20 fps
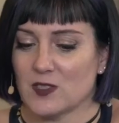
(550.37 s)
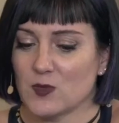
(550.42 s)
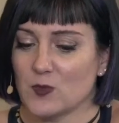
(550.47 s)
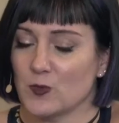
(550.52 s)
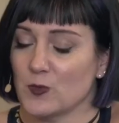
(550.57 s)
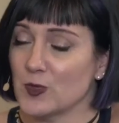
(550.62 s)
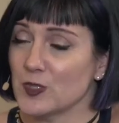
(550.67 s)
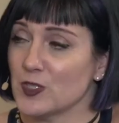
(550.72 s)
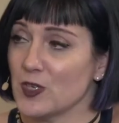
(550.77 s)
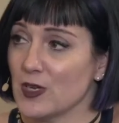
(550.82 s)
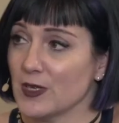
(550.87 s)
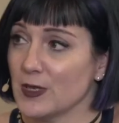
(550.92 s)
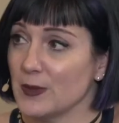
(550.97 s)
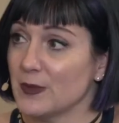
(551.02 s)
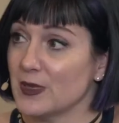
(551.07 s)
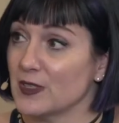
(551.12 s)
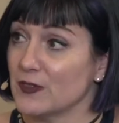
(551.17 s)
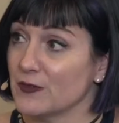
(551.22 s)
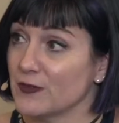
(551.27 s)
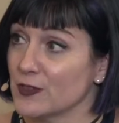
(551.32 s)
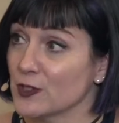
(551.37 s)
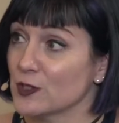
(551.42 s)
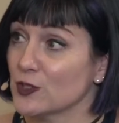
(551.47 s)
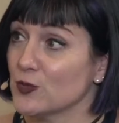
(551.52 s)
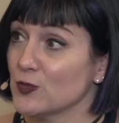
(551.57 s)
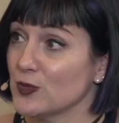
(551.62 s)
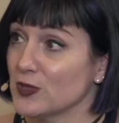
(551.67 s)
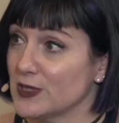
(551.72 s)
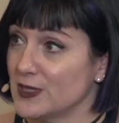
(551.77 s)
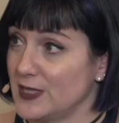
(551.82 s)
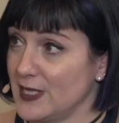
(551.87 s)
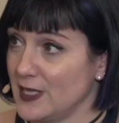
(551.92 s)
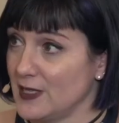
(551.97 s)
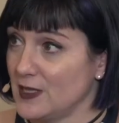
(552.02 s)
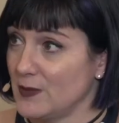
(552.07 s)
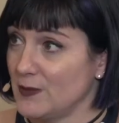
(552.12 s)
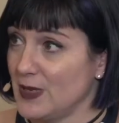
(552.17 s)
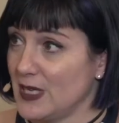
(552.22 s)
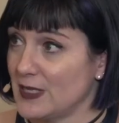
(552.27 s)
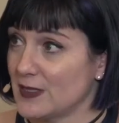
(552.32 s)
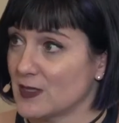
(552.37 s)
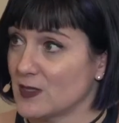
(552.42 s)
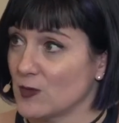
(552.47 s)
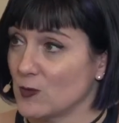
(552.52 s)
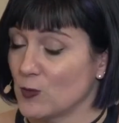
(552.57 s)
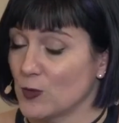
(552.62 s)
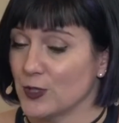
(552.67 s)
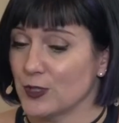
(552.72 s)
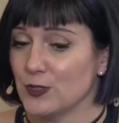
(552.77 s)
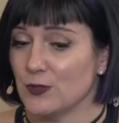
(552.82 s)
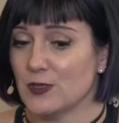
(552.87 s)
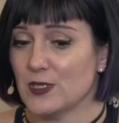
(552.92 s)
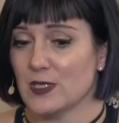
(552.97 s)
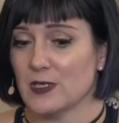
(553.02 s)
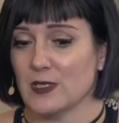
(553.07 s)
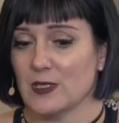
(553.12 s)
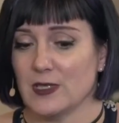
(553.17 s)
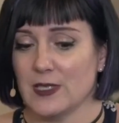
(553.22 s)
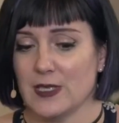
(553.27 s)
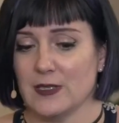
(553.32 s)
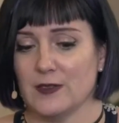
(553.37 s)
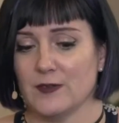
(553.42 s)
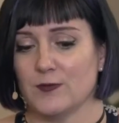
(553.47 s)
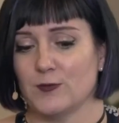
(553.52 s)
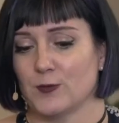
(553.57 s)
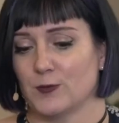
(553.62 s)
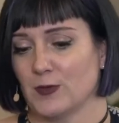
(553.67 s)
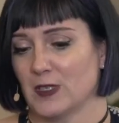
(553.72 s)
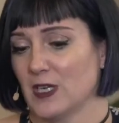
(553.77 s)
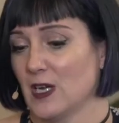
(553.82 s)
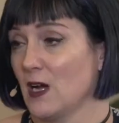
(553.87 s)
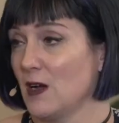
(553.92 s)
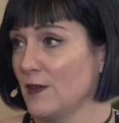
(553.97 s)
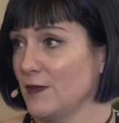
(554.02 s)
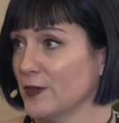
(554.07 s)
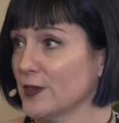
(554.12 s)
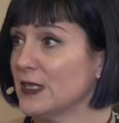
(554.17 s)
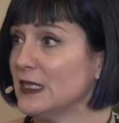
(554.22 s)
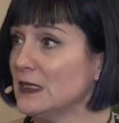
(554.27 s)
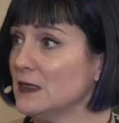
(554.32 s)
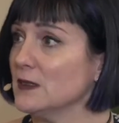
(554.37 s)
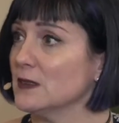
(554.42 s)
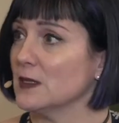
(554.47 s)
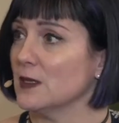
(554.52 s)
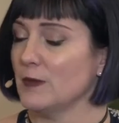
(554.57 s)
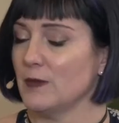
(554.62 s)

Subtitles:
So when we're talking about a virtual database, we're using the native recovery